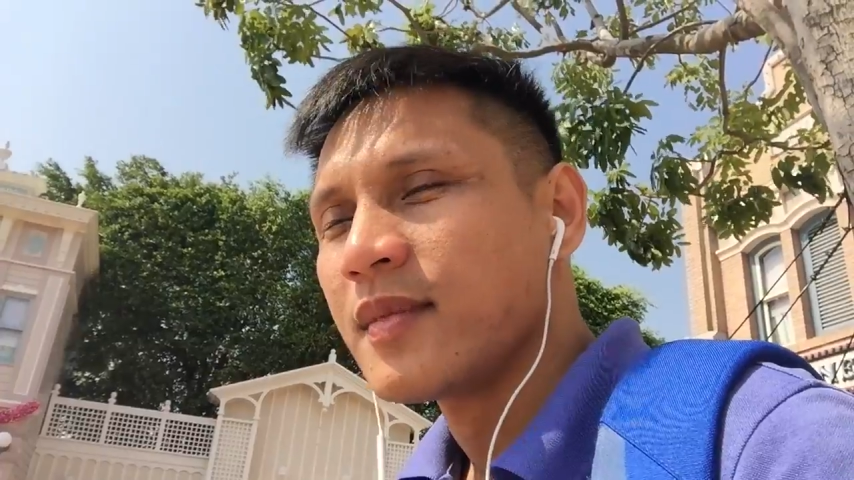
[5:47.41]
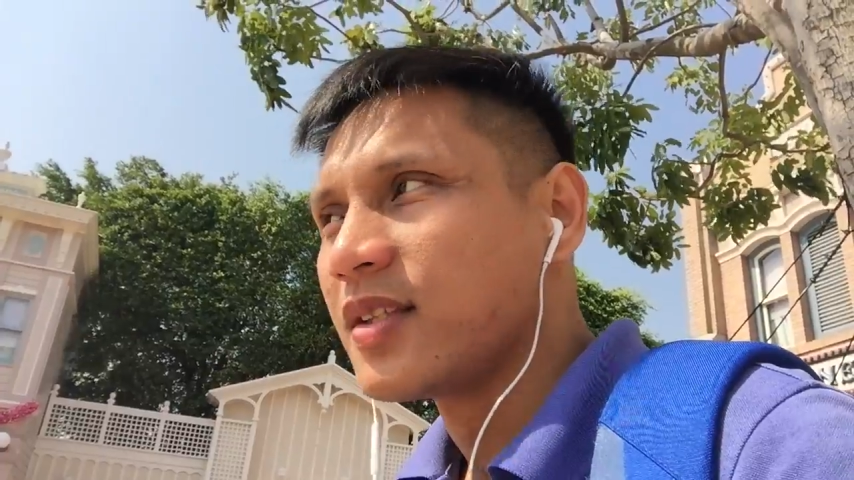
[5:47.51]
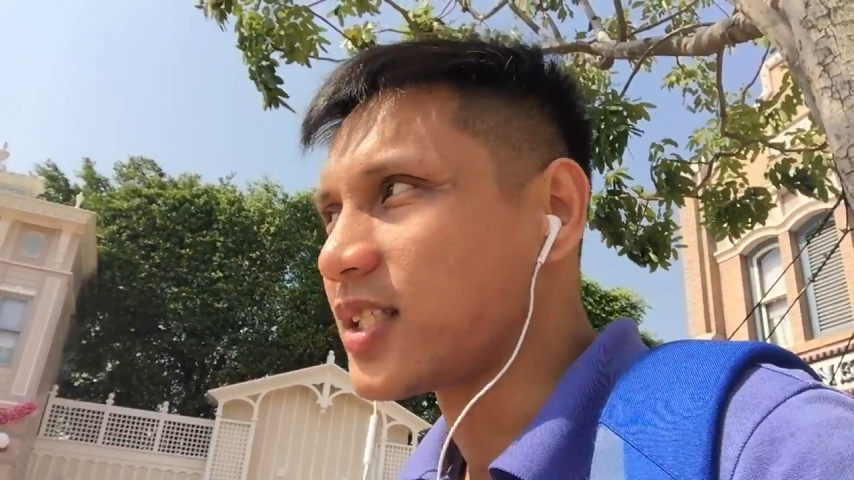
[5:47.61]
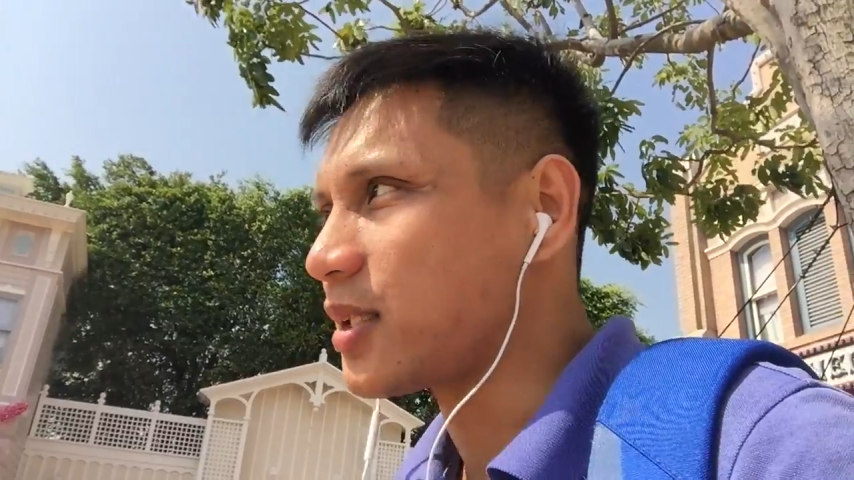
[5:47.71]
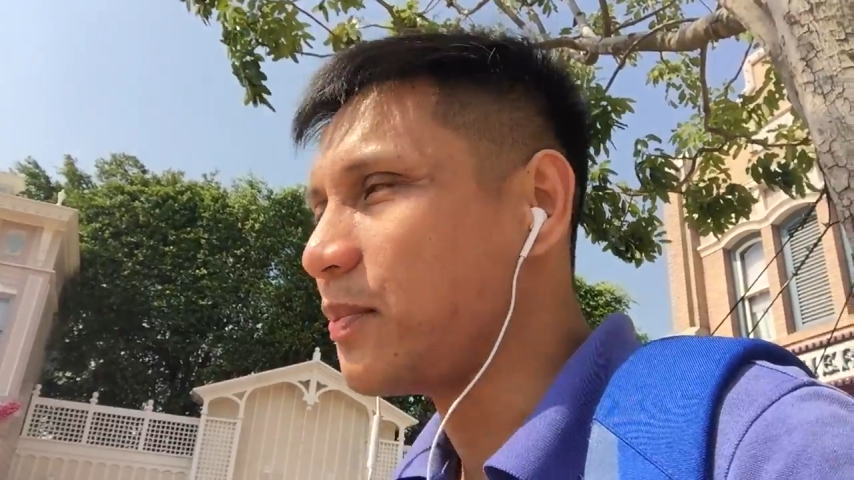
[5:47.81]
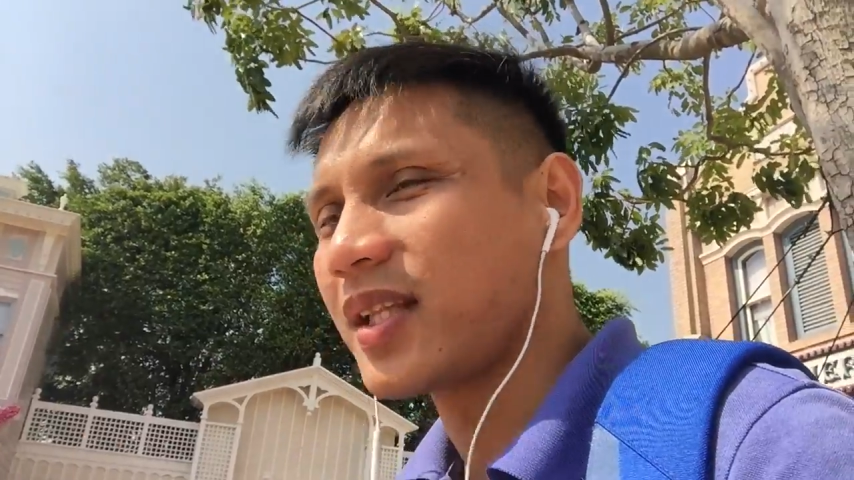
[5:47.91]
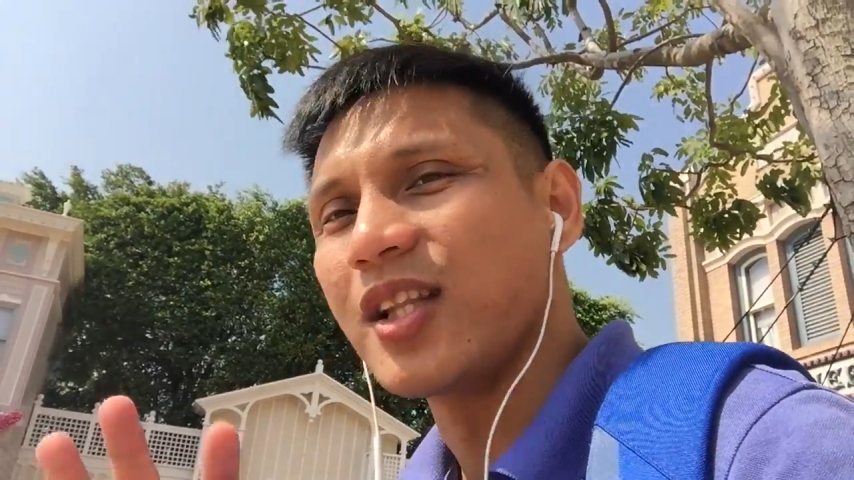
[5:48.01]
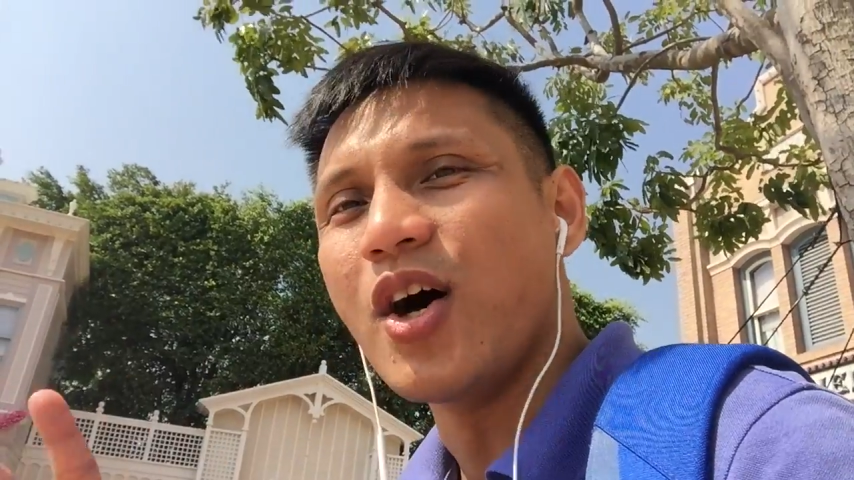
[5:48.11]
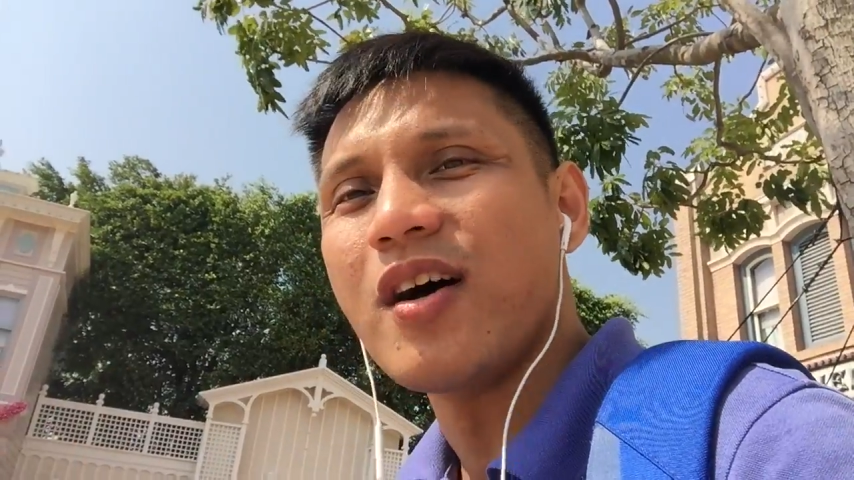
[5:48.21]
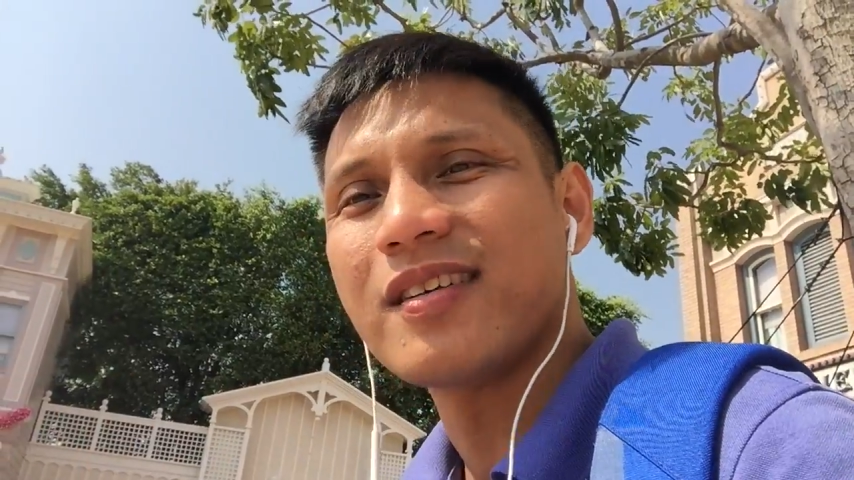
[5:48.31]
This is a bit
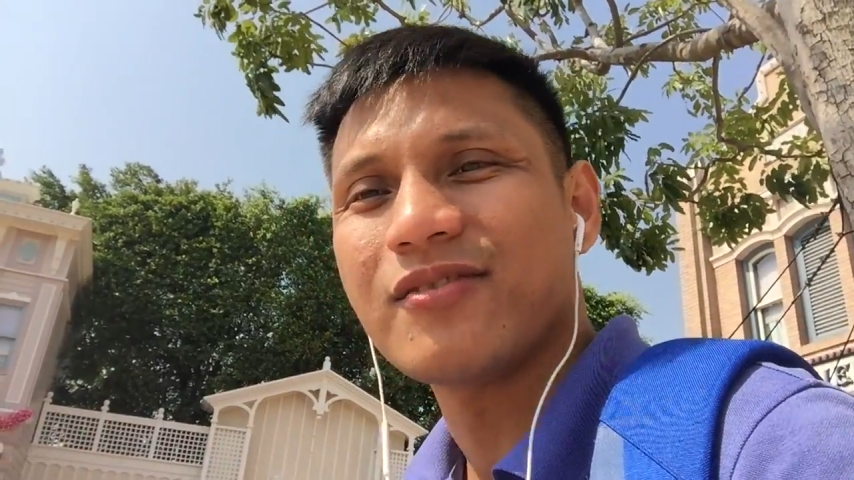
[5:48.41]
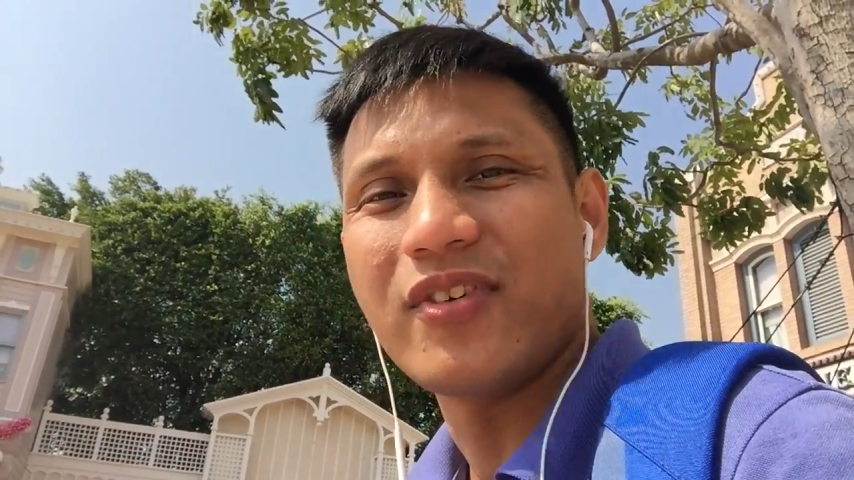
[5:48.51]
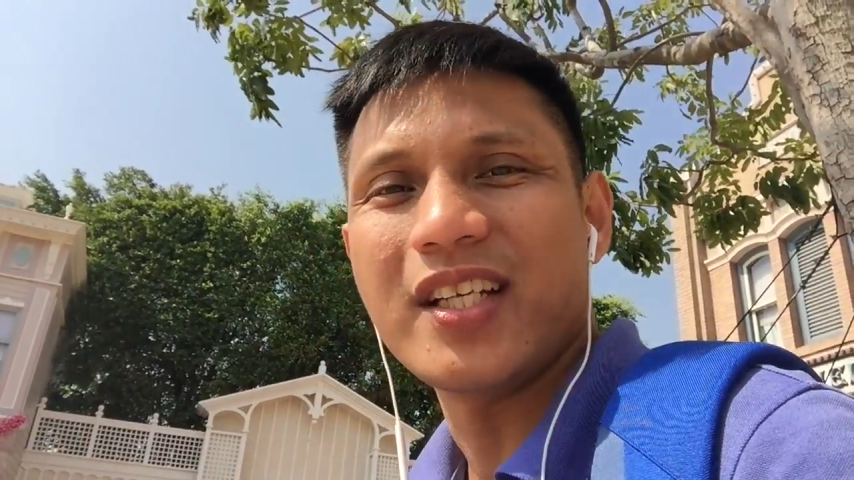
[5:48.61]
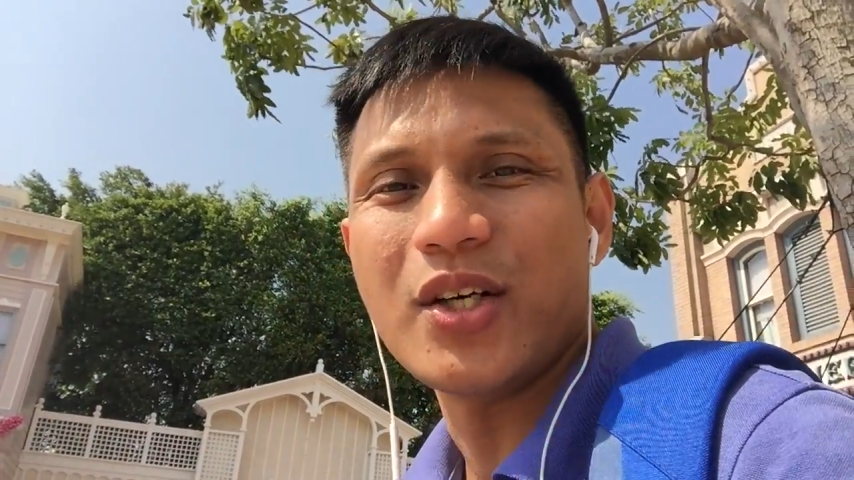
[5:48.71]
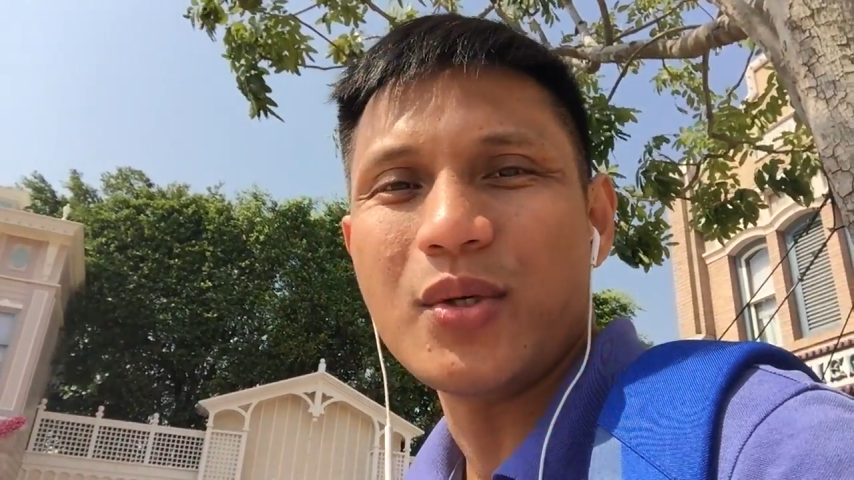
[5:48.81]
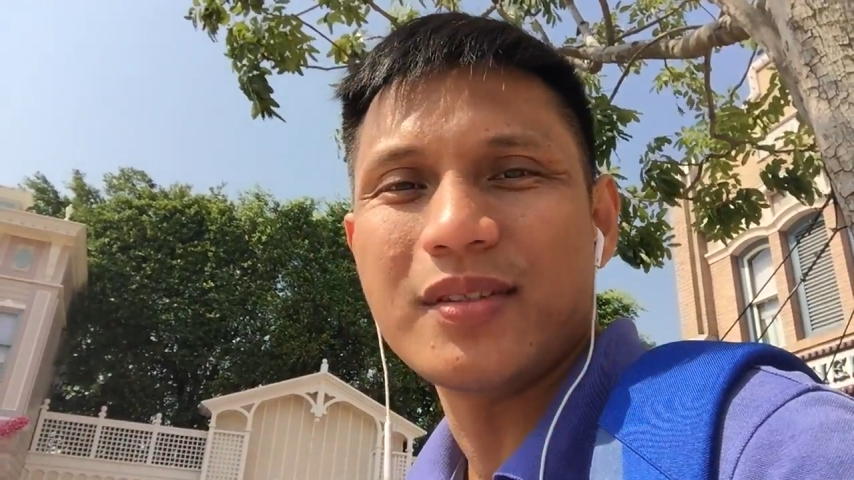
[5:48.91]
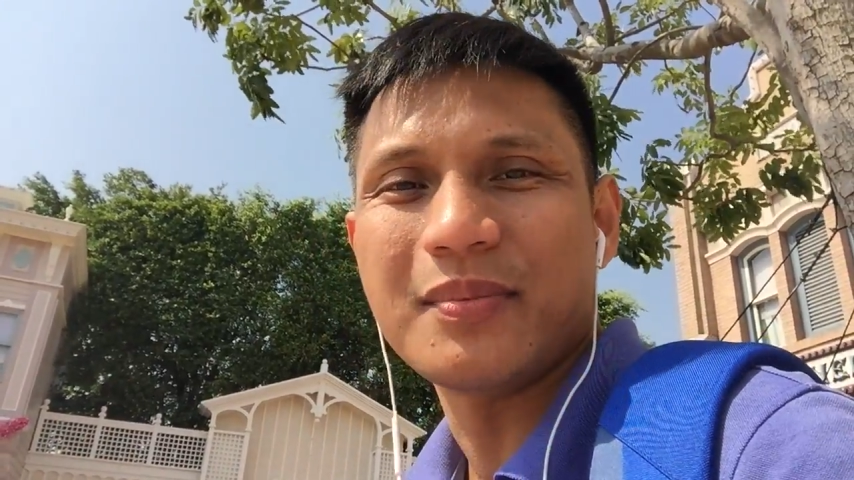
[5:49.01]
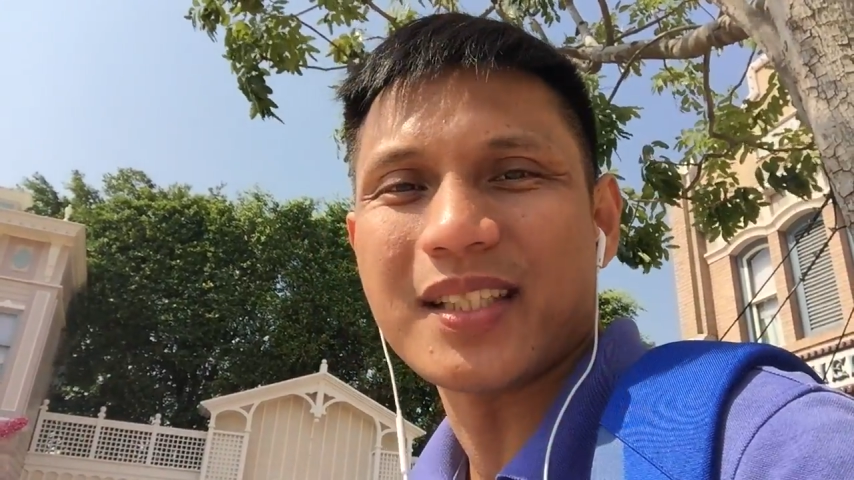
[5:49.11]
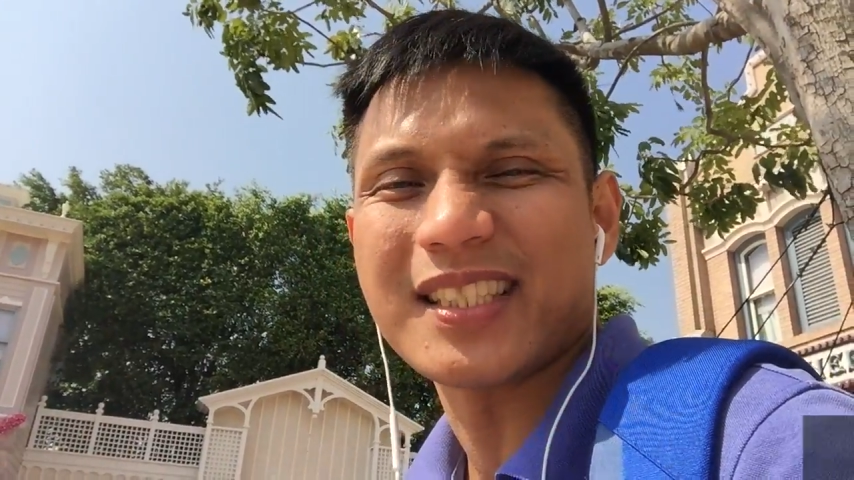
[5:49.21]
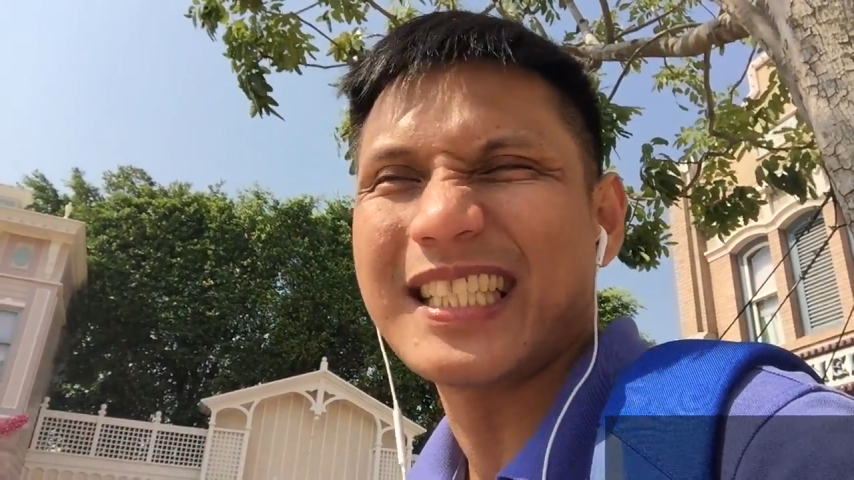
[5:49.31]
long video,
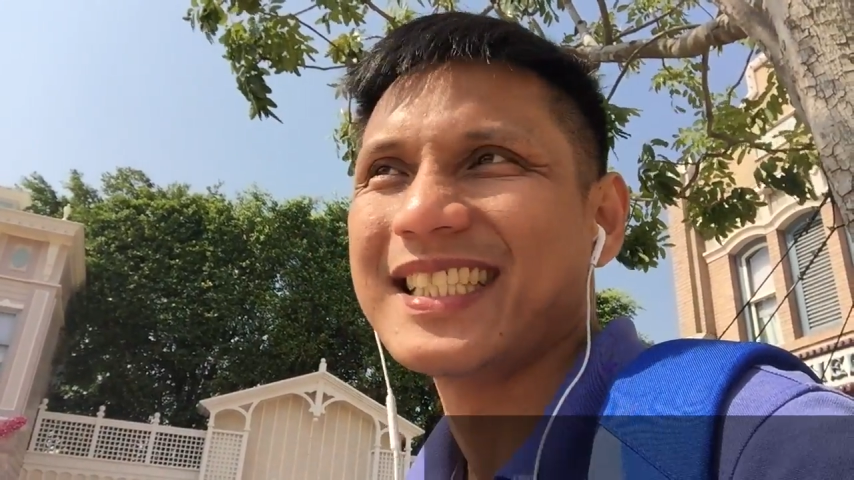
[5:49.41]
but